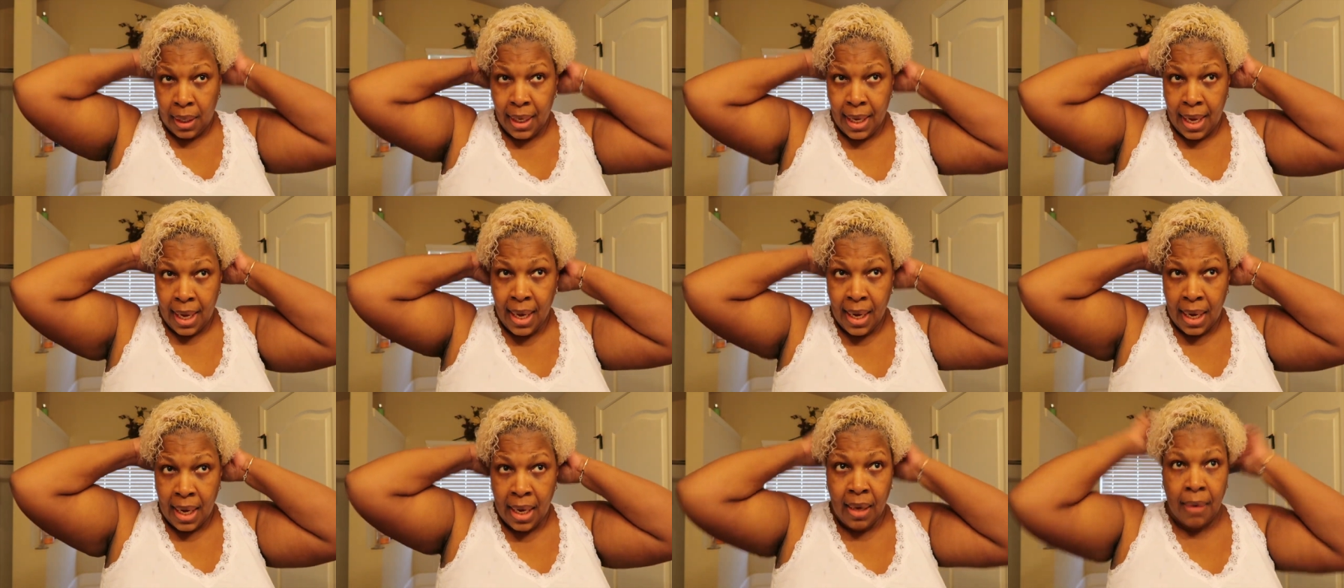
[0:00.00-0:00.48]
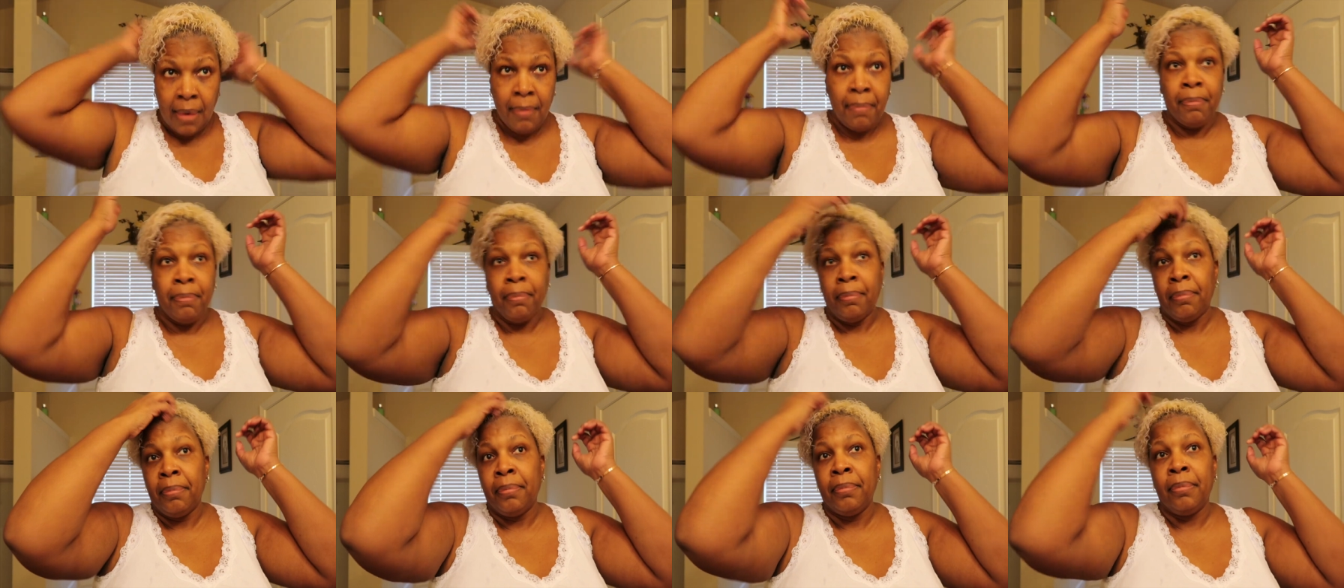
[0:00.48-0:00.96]
Okay,
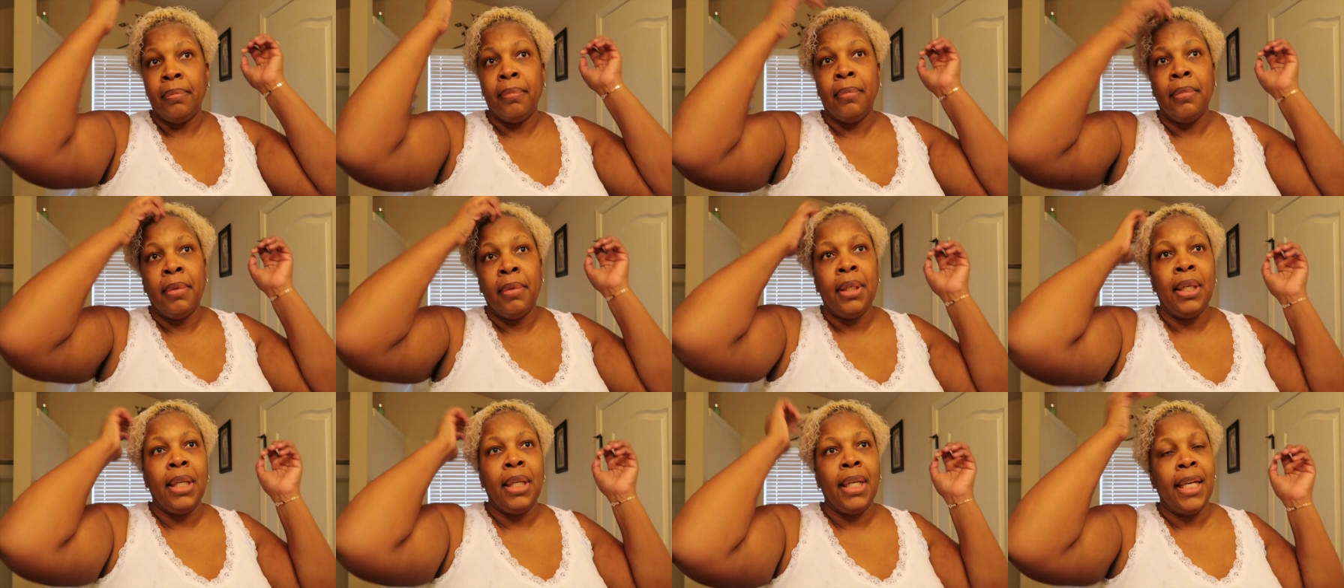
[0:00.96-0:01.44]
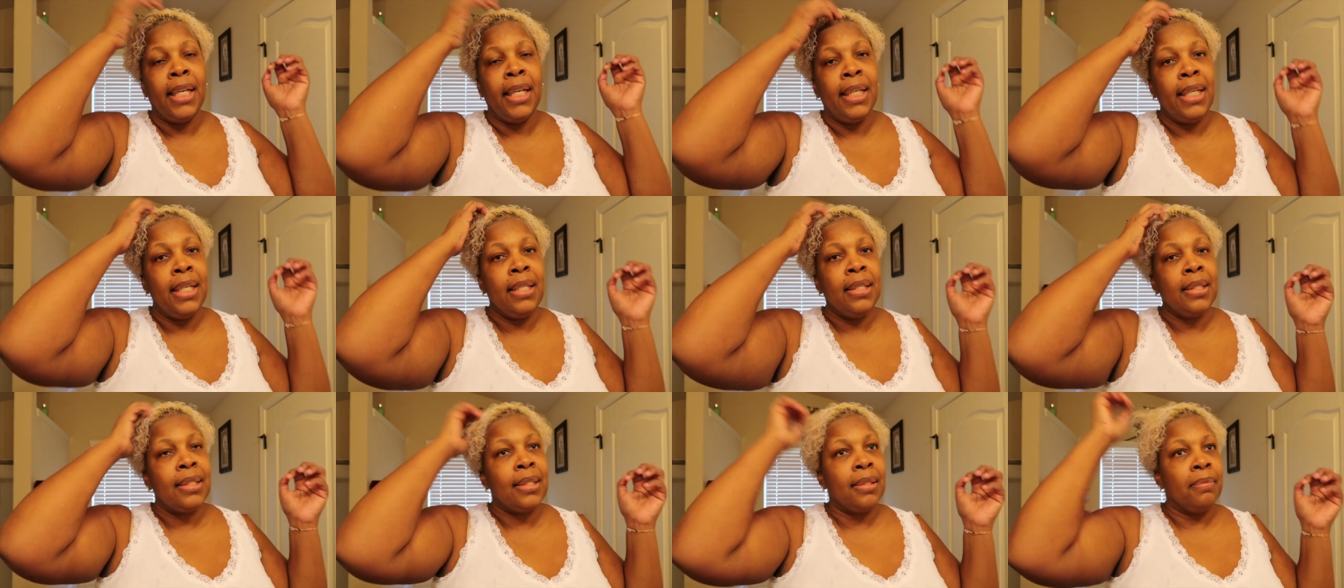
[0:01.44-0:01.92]

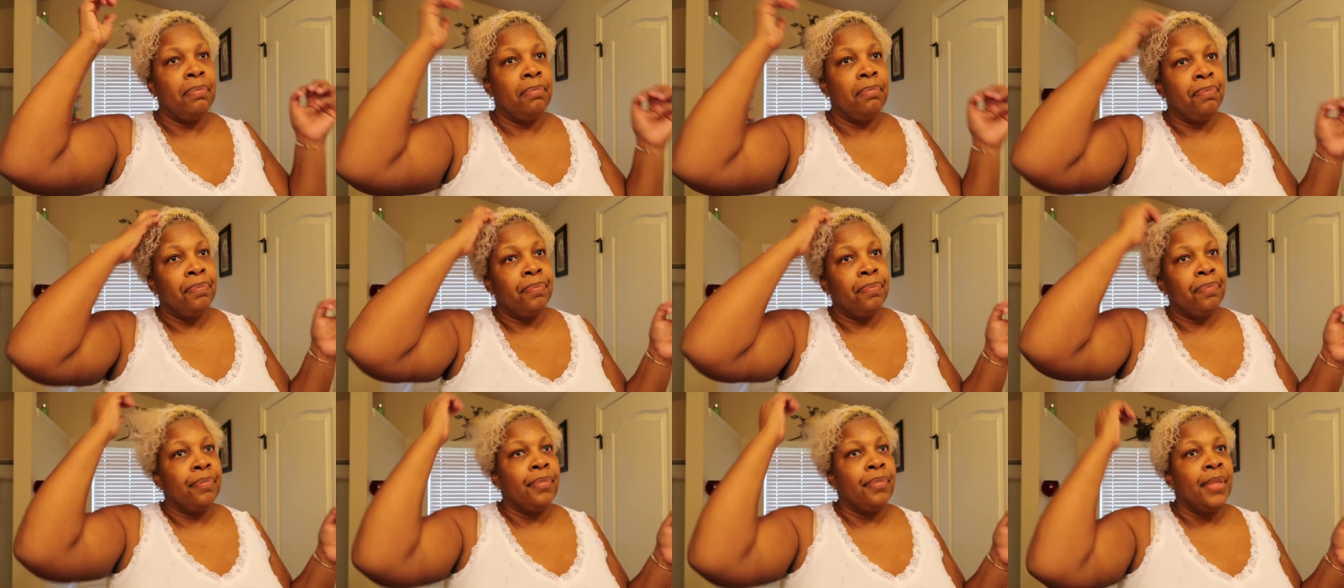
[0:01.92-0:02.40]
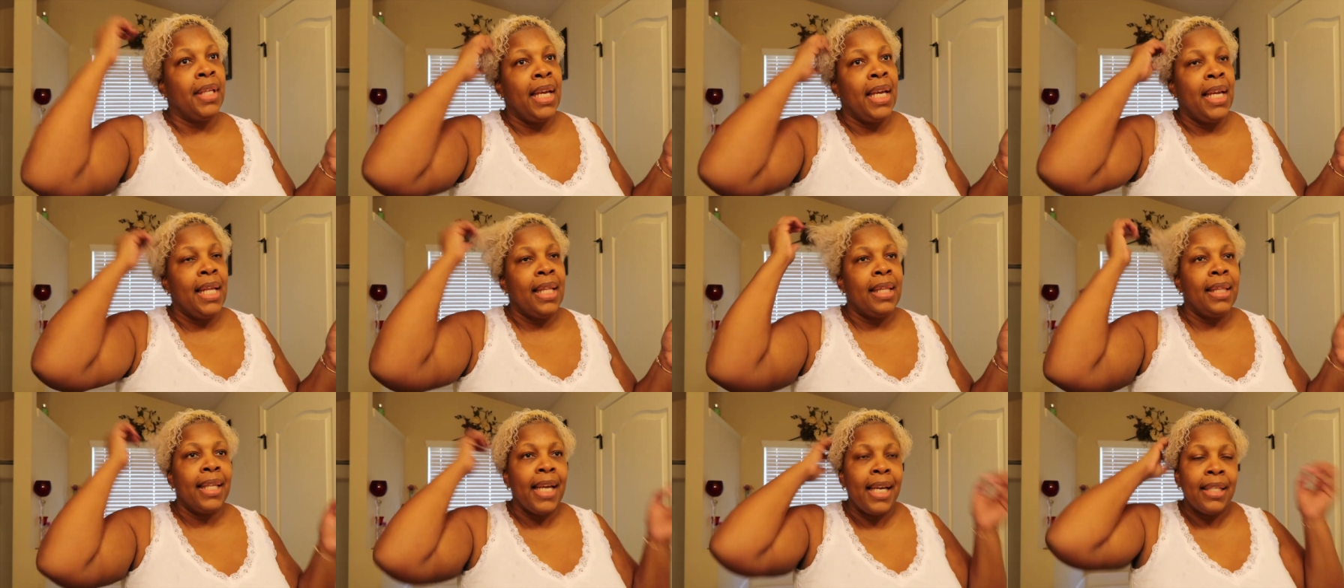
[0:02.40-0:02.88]
ladies,
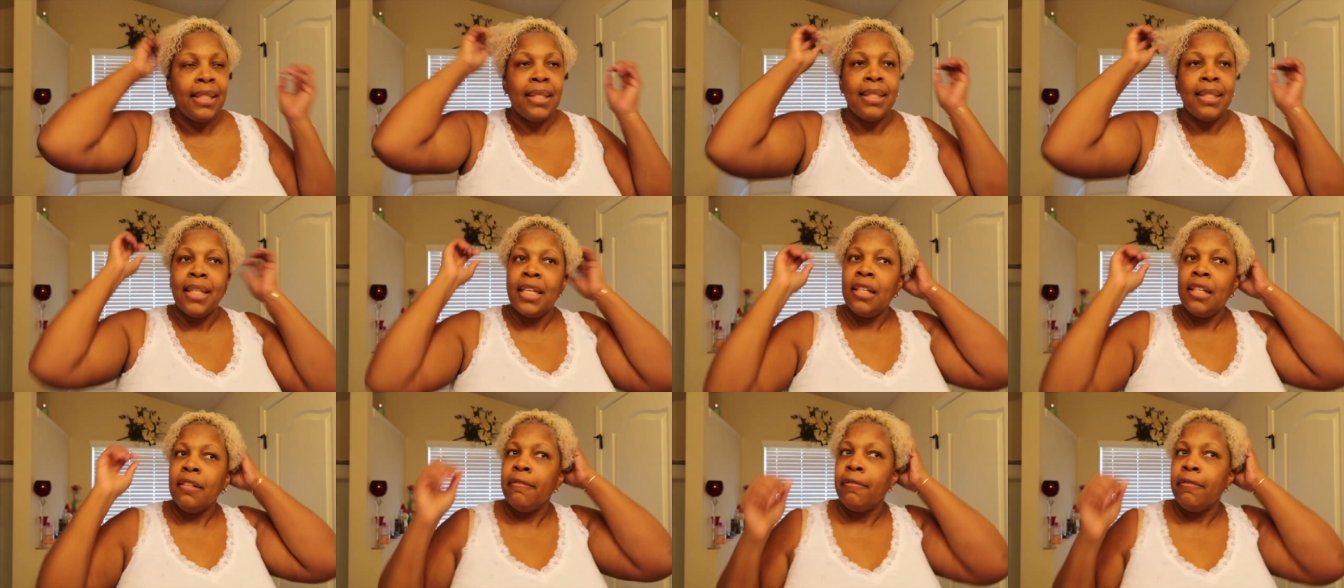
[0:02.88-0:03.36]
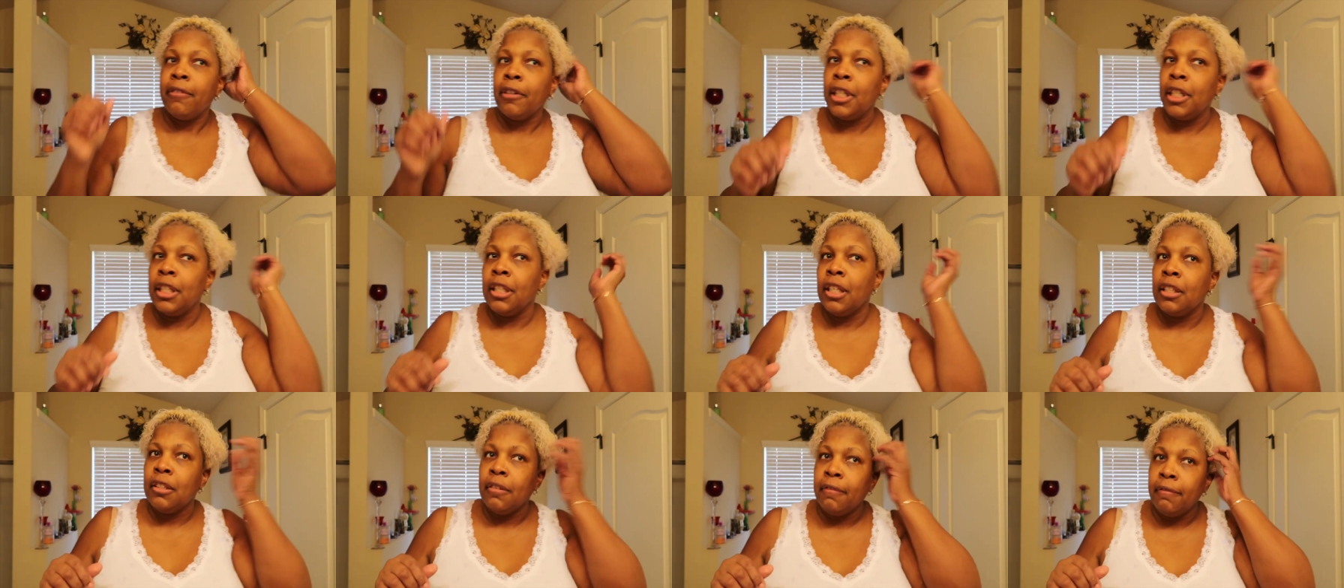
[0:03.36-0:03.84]
that's it for
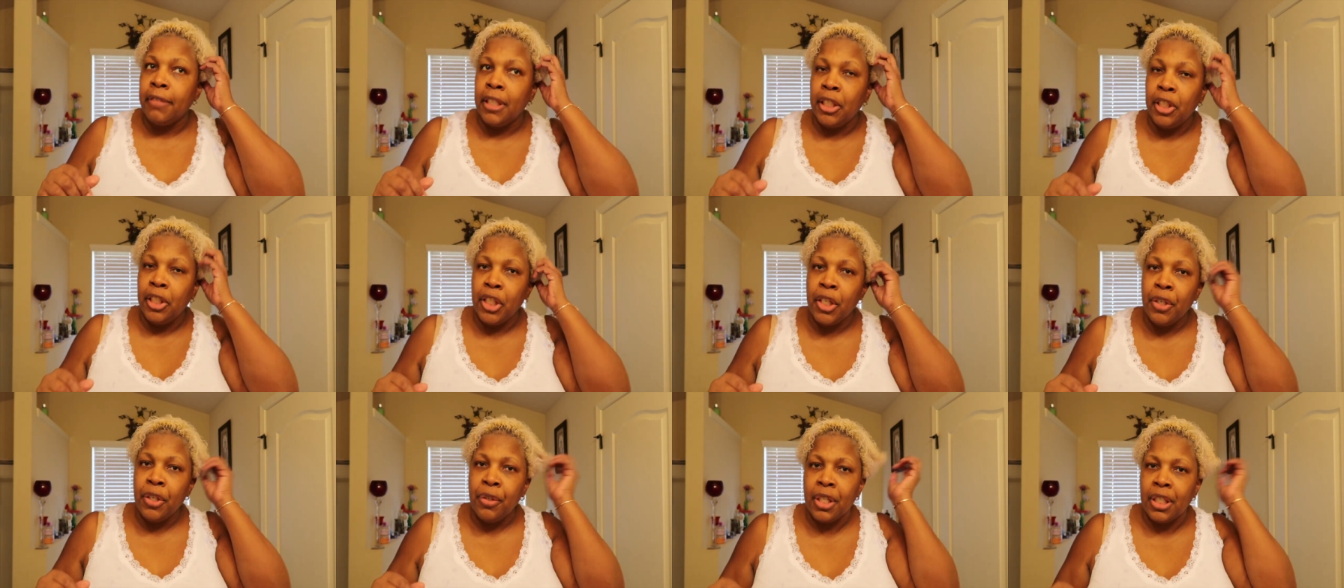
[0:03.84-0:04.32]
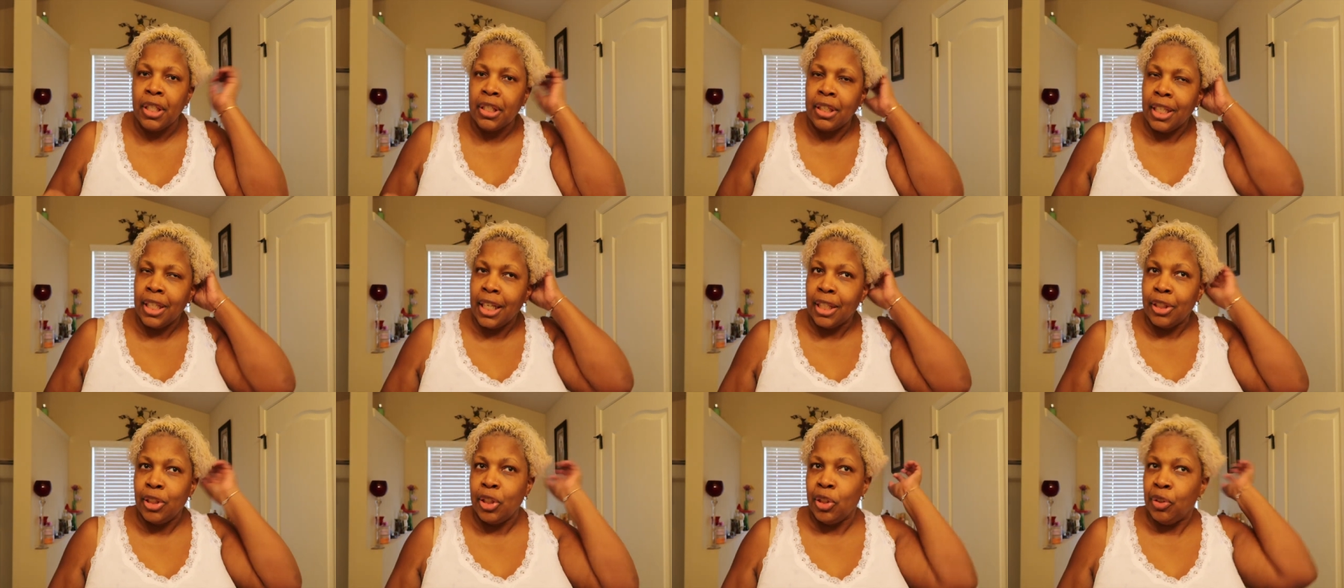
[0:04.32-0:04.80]
another video on
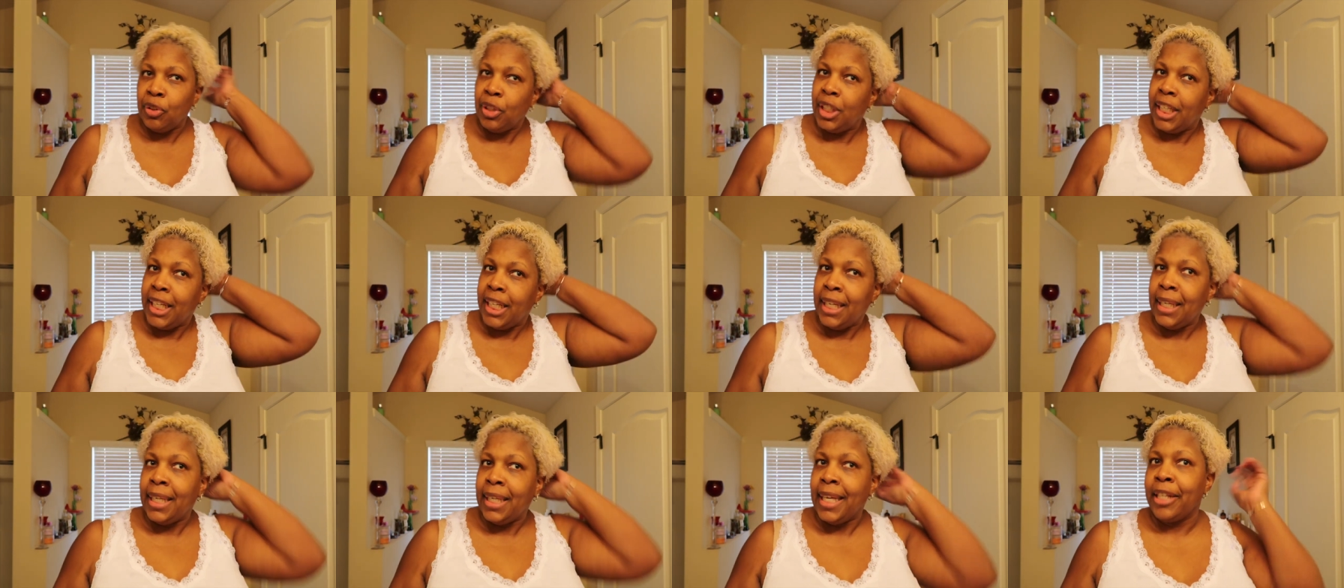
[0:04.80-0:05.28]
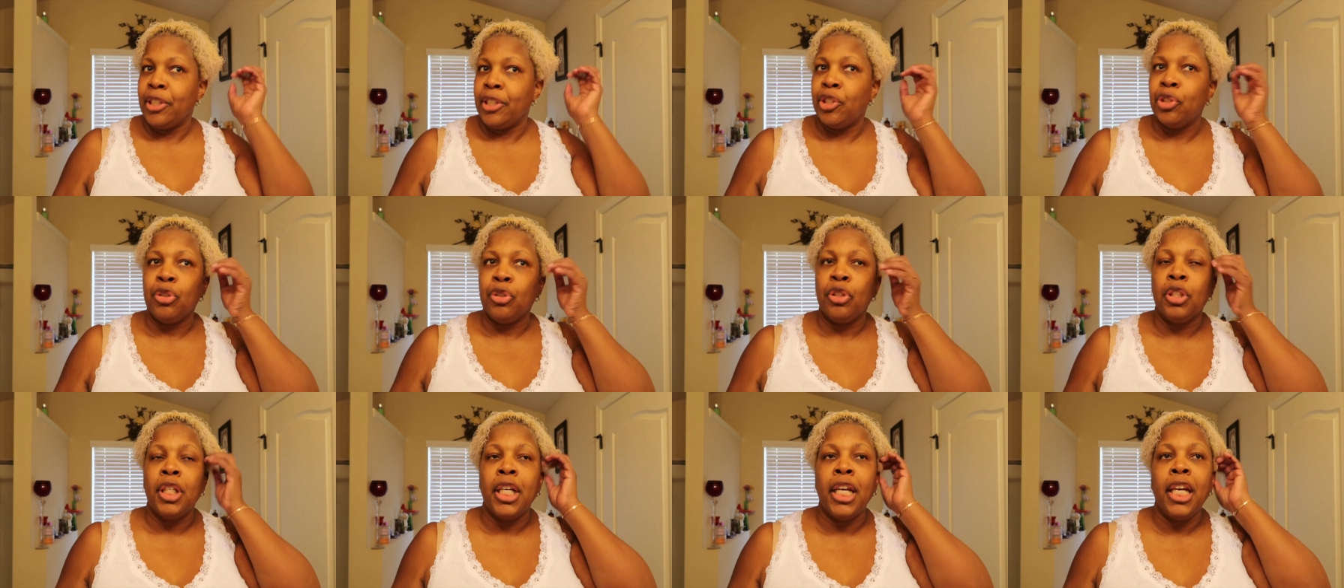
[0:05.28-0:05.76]
Not Too Late
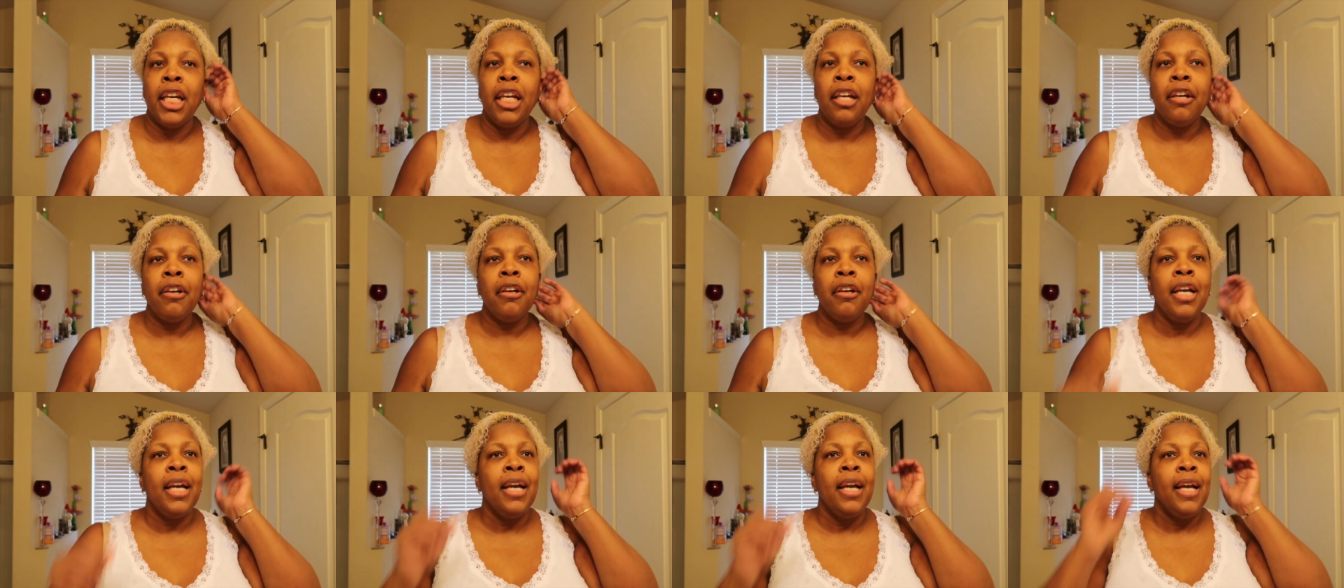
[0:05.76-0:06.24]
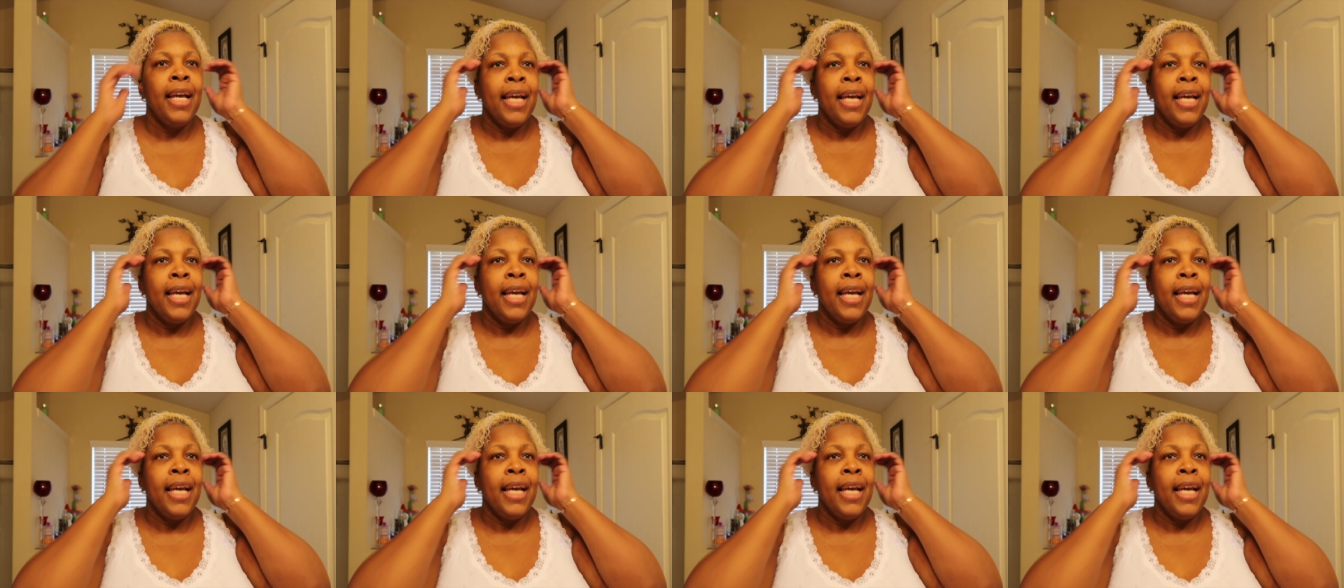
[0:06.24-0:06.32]
Natural Hair.